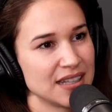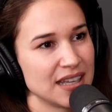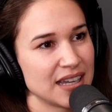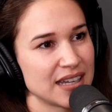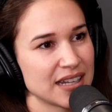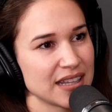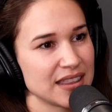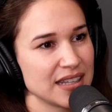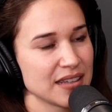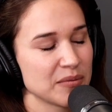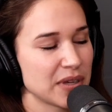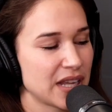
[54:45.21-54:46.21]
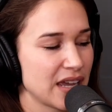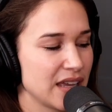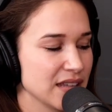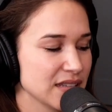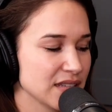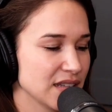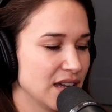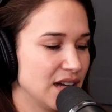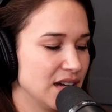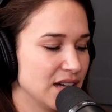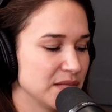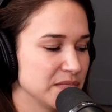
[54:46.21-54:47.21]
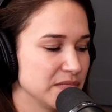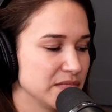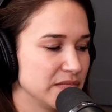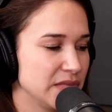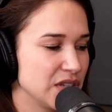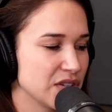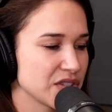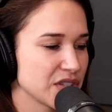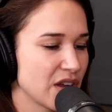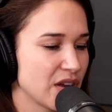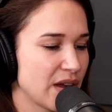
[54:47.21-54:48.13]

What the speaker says: And I think when I years ago,